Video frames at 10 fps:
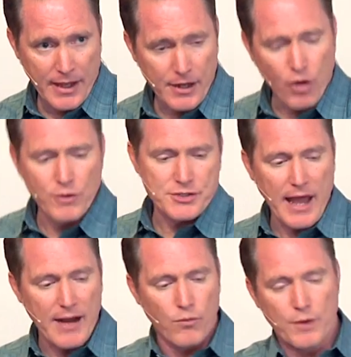And of course, a
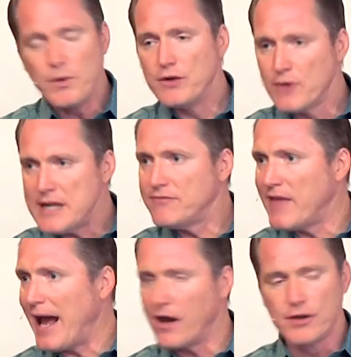lot, when we read
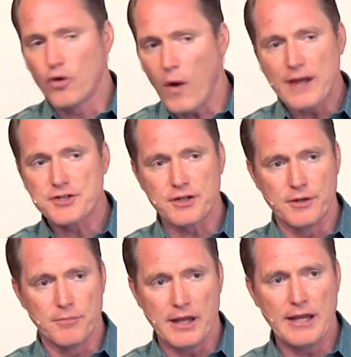that,
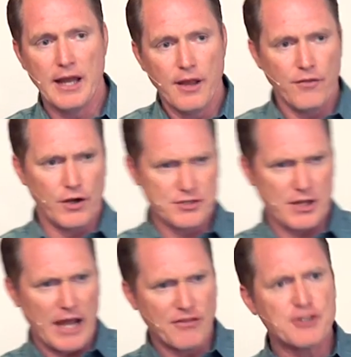unquestionably, there's
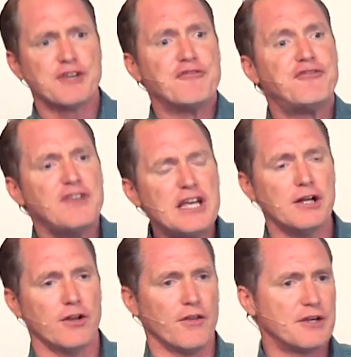a
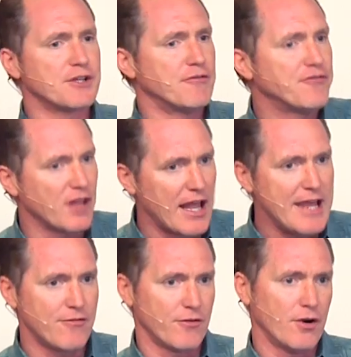feel, there's a
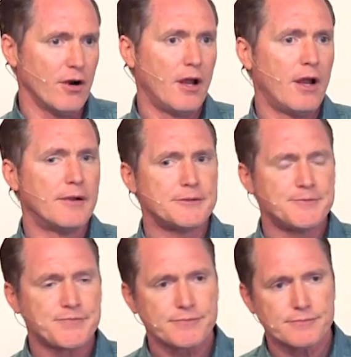flavor
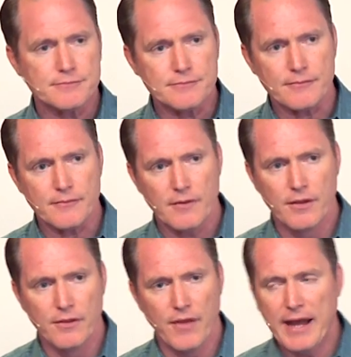
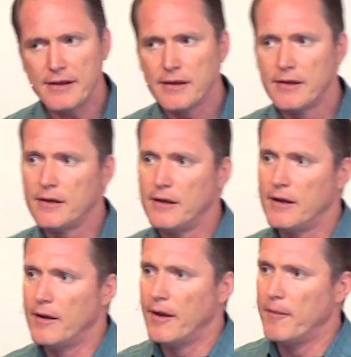that
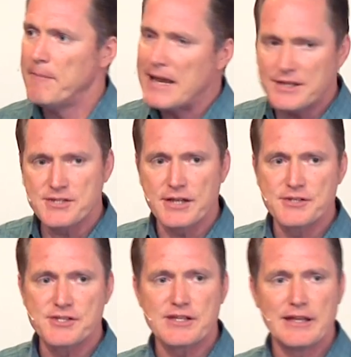makes
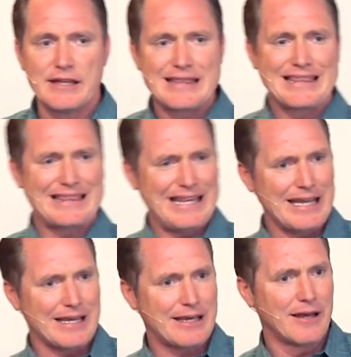us
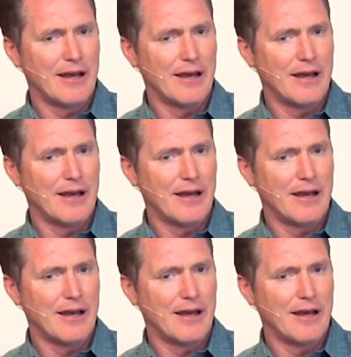think